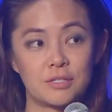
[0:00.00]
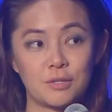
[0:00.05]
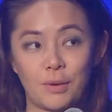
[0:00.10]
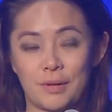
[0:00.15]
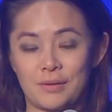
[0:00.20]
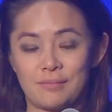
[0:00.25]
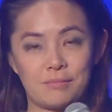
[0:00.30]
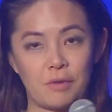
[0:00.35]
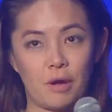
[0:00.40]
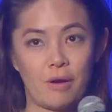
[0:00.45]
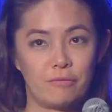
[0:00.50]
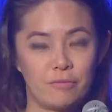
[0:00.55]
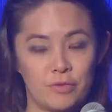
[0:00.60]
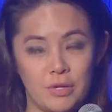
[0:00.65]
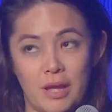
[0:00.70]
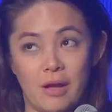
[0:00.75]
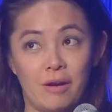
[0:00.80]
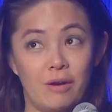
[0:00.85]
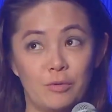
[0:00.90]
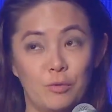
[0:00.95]
So
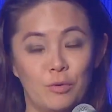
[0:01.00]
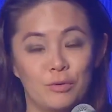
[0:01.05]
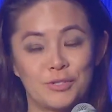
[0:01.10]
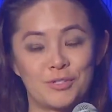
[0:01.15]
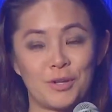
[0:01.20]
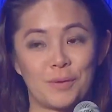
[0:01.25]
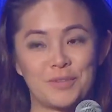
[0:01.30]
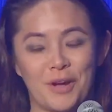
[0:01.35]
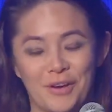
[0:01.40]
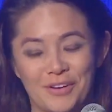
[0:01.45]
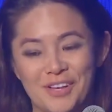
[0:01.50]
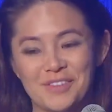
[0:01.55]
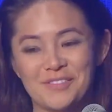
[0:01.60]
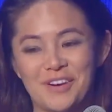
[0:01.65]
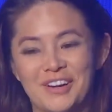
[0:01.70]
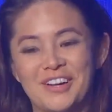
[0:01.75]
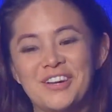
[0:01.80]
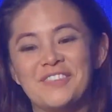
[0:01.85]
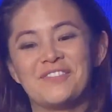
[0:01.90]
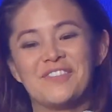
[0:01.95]
I won't stop talking
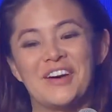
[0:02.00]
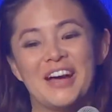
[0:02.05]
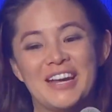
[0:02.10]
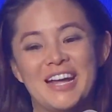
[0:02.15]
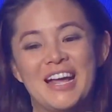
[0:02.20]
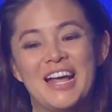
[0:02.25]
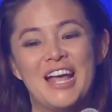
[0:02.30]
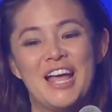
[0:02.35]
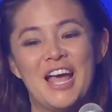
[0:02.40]
about it, but